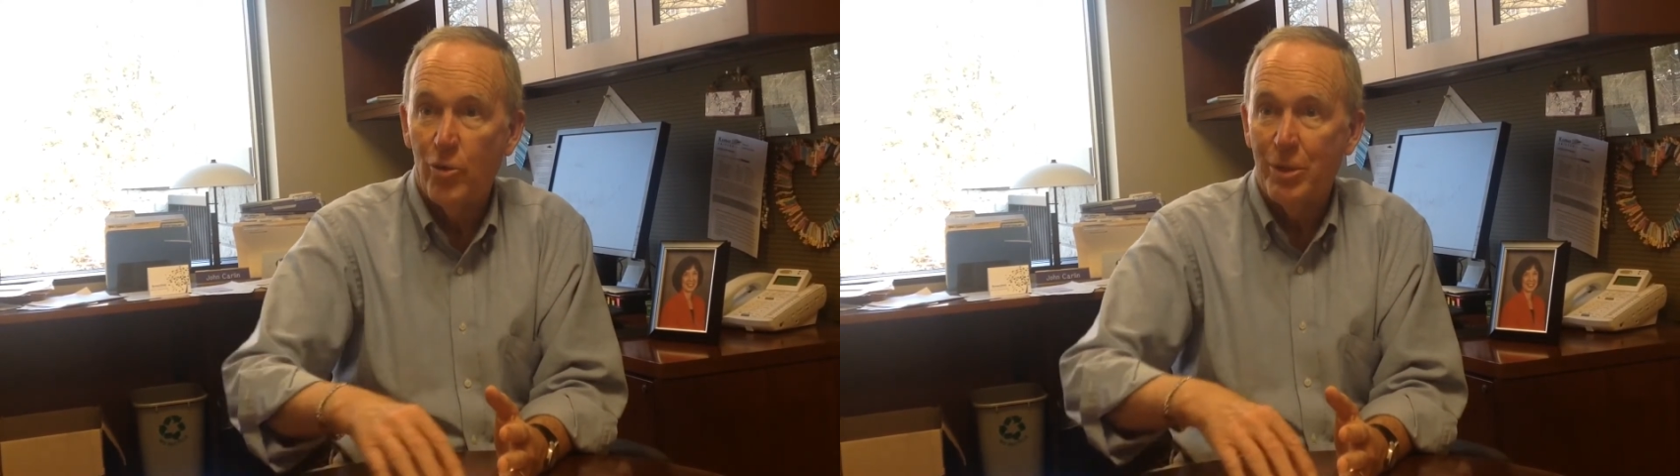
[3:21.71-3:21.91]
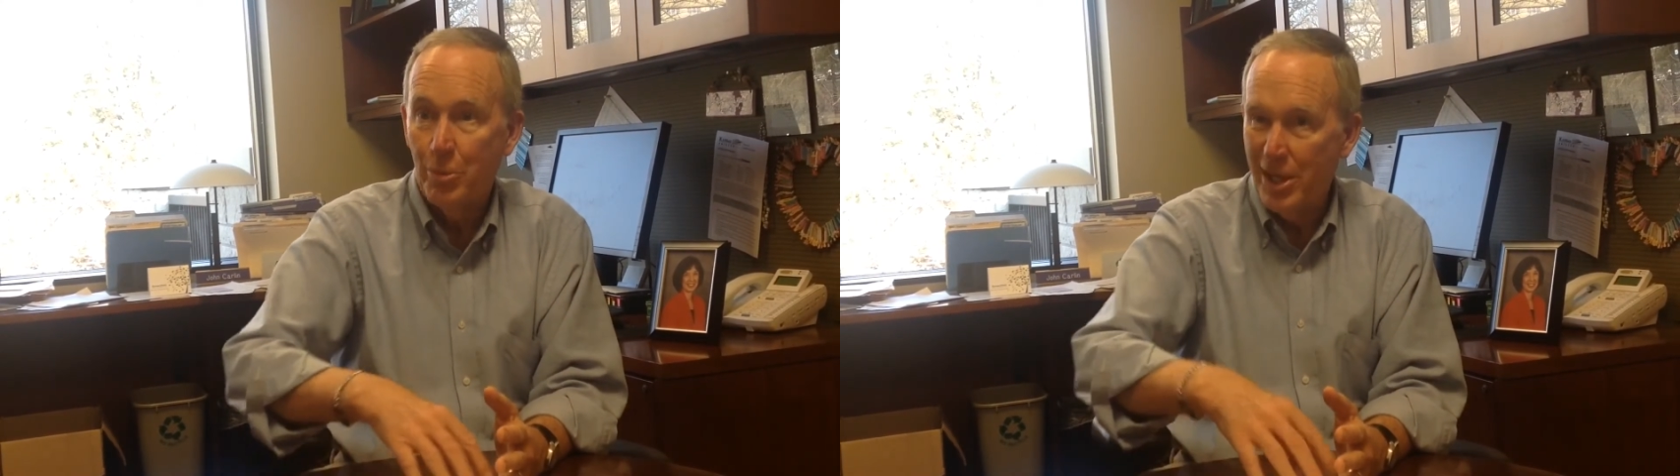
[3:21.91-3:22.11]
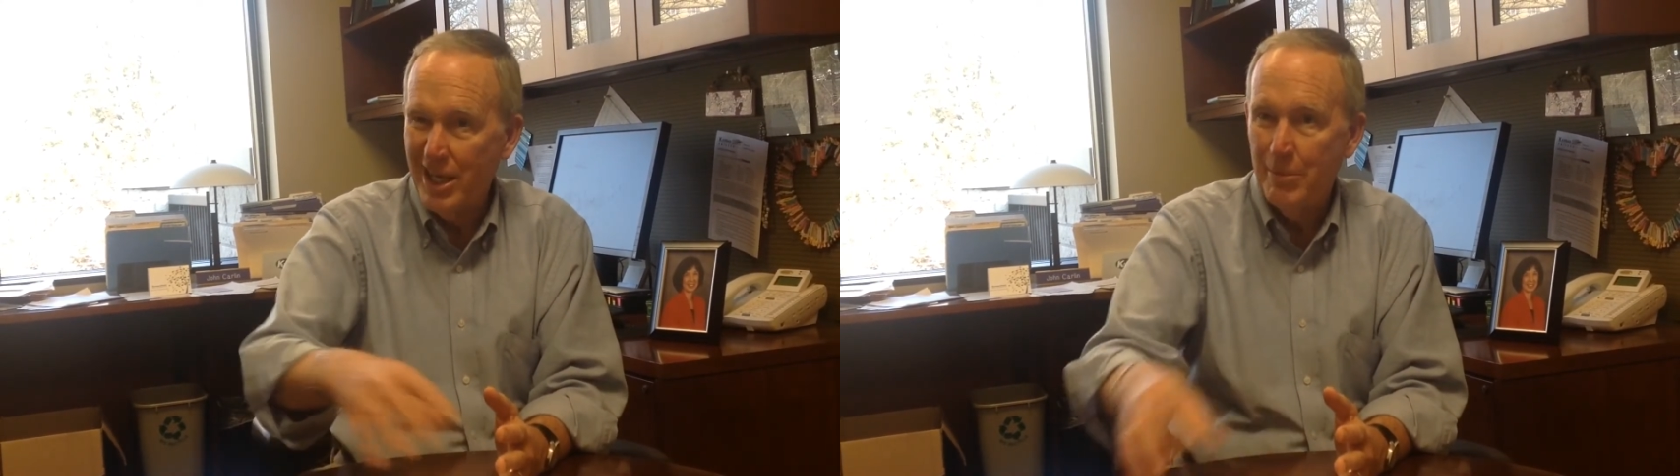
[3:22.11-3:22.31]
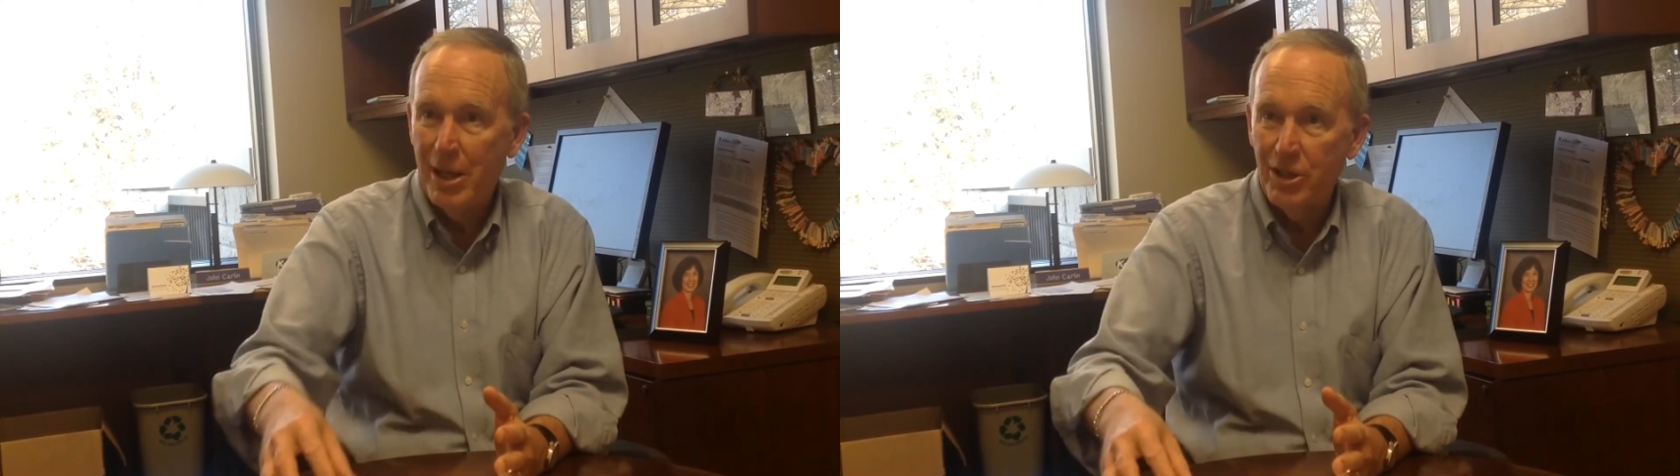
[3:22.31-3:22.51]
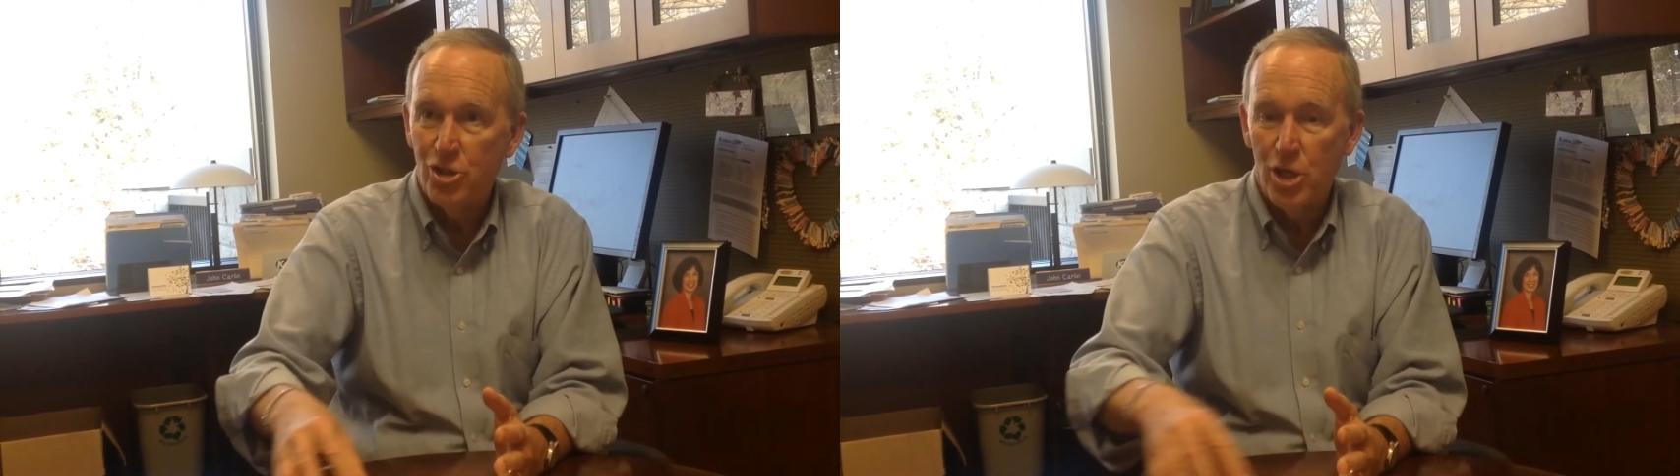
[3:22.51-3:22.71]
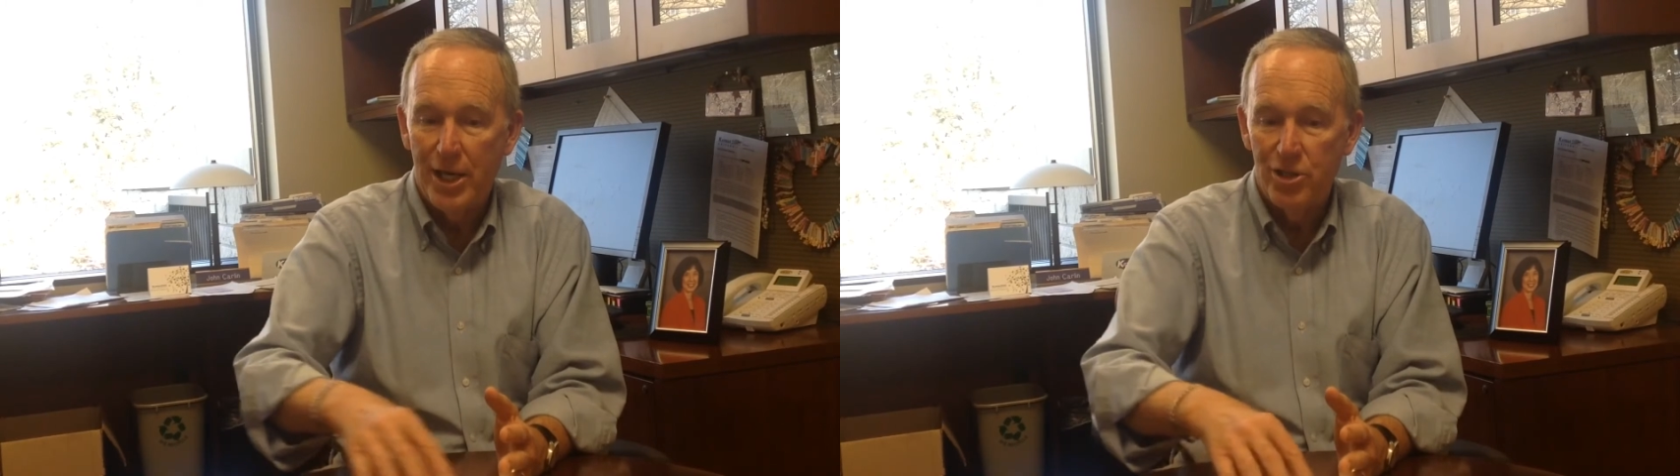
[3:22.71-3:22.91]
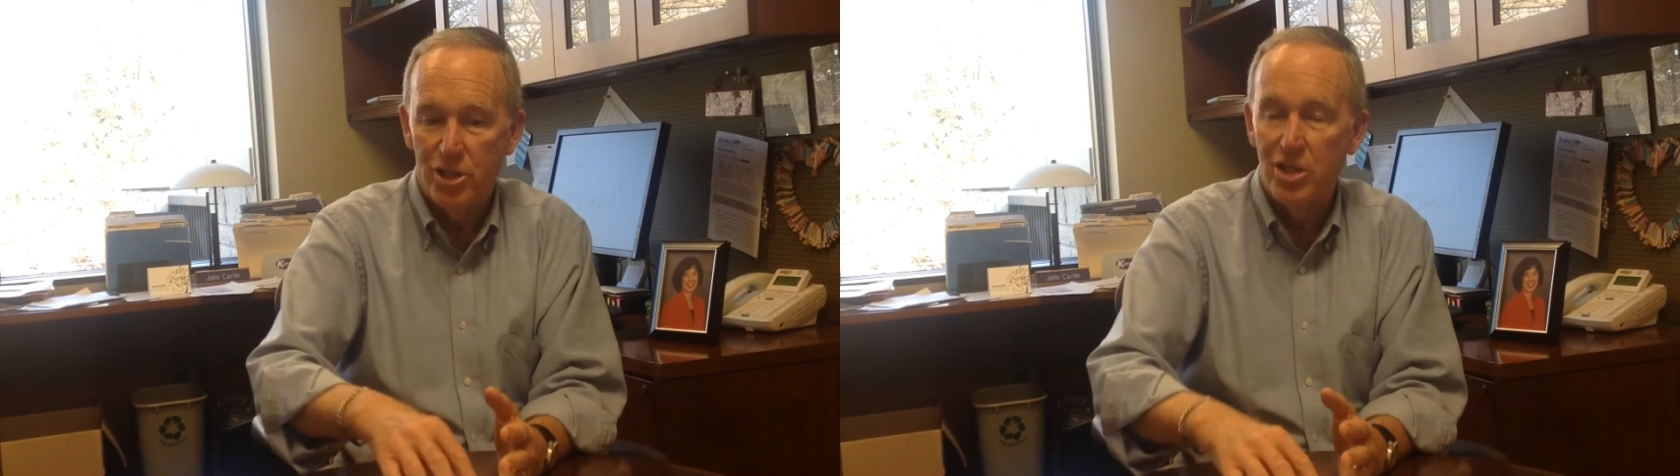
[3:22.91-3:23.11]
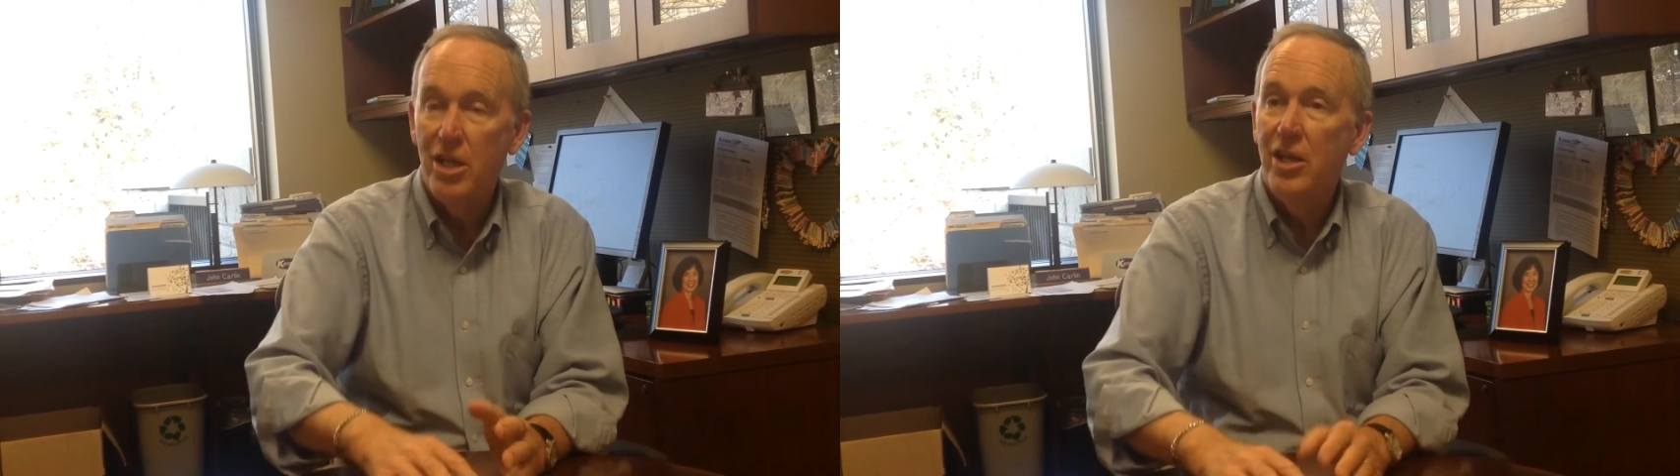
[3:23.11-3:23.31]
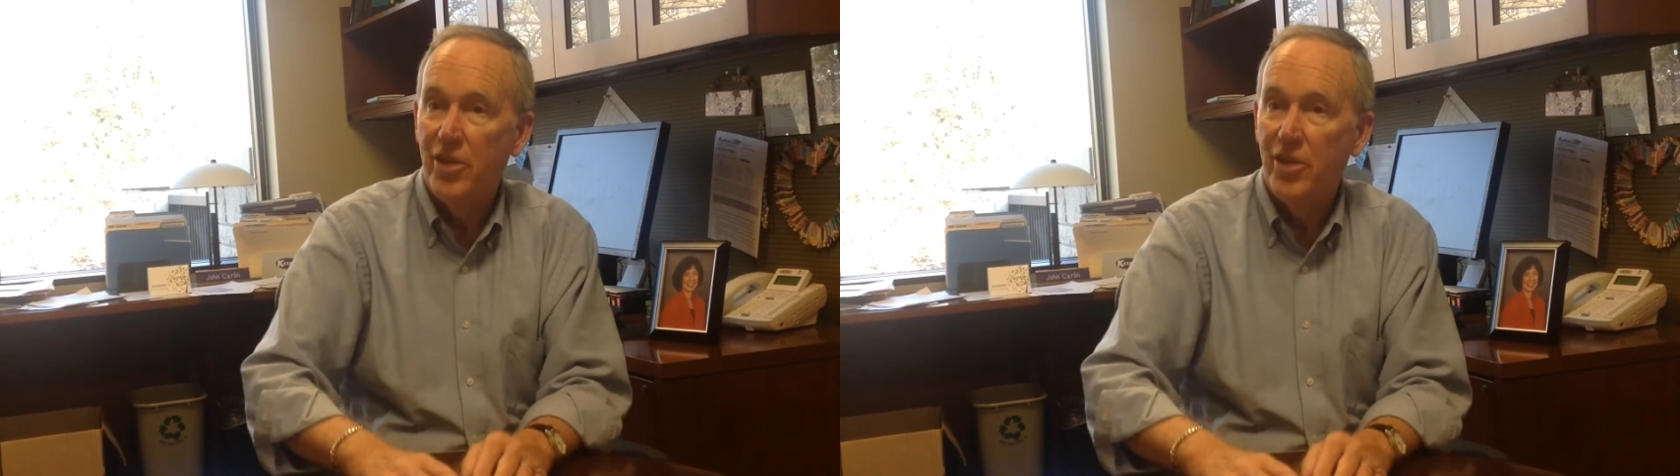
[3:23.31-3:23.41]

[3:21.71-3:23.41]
with bringing about the changes